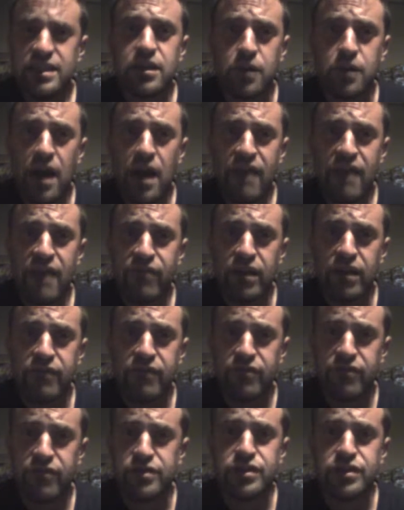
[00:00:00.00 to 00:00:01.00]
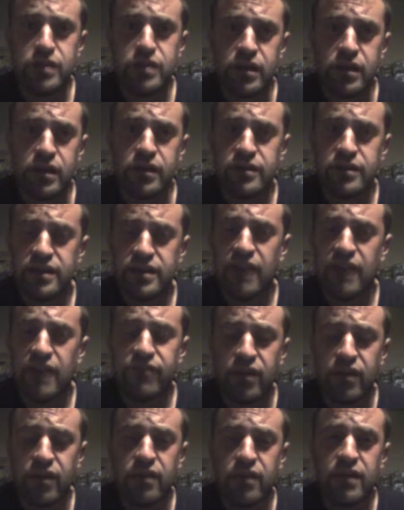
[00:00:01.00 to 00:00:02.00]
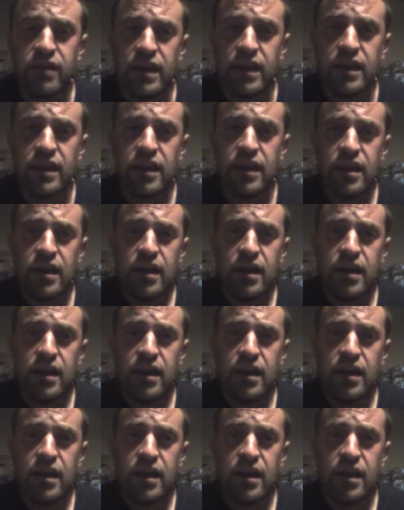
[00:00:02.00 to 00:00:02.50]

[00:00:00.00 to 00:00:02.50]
a graphic for sure, definitely